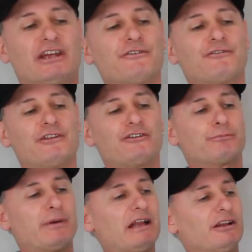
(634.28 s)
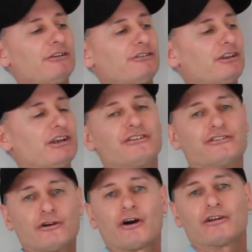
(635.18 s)
If this ballast is
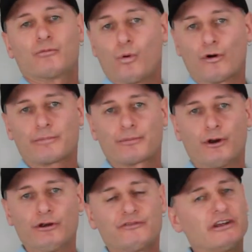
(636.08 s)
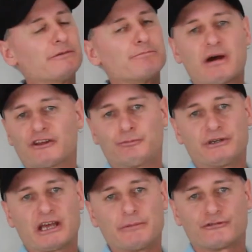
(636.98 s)
not waterproof, it must be
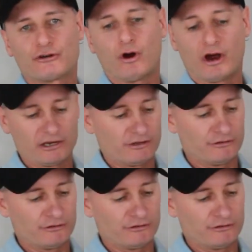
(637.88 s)
kept dry.